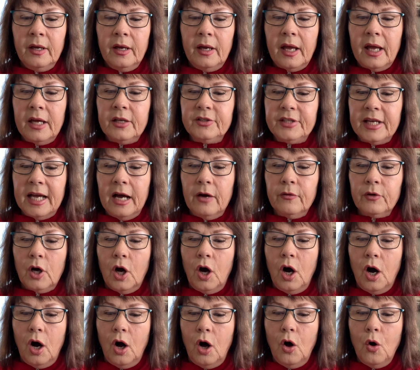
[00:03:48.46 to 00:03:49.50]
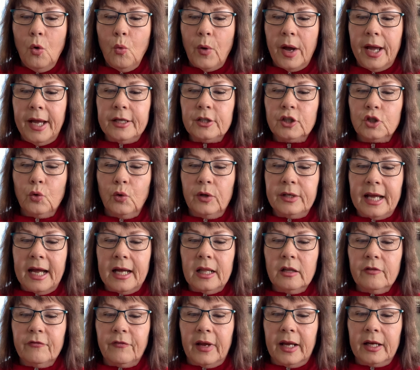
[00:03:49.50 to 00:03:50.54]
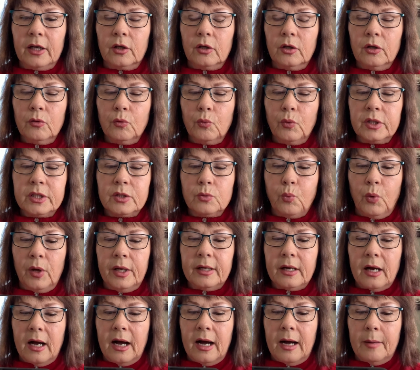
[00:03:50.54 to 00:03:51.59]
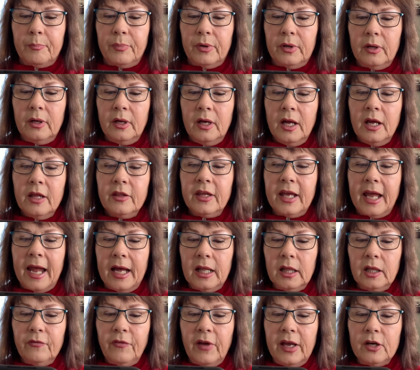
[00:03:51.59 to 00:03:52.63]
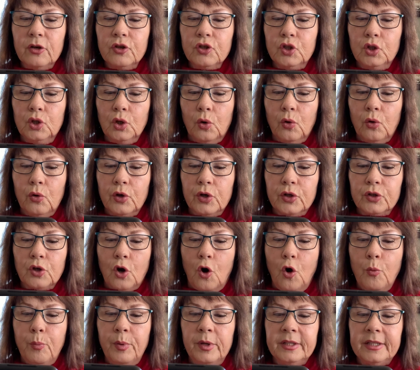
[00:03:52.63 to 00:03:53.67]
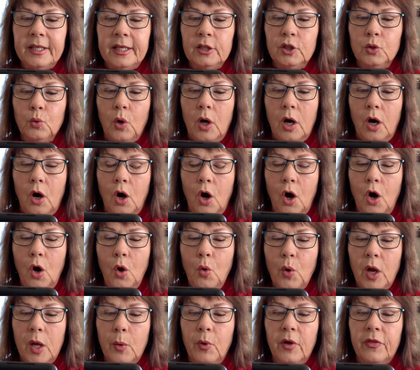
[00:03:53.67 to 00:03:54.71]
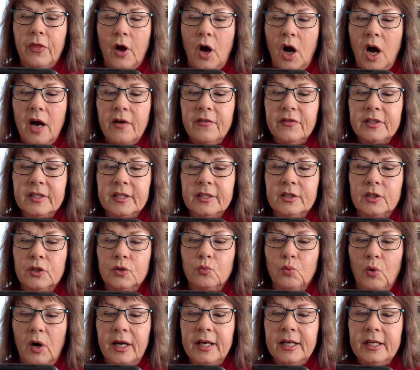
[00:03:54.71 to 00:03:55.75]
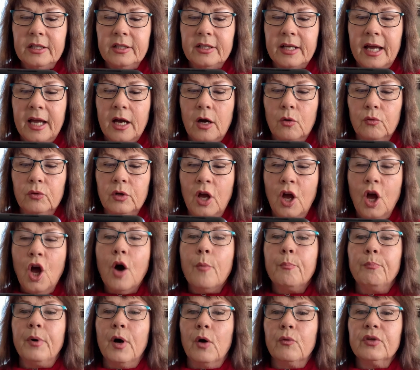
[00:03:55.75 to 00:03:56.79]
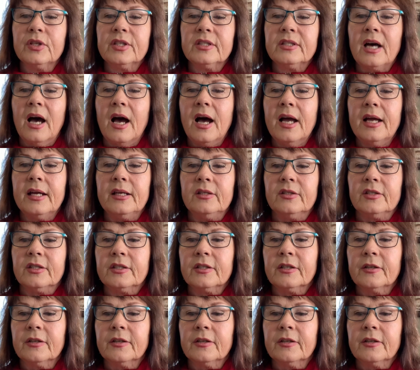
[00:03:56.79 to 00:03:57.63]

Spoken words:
and down a hallway to an elevator, which went up. The elevator's doors opened into a hallway with offices running down both sides.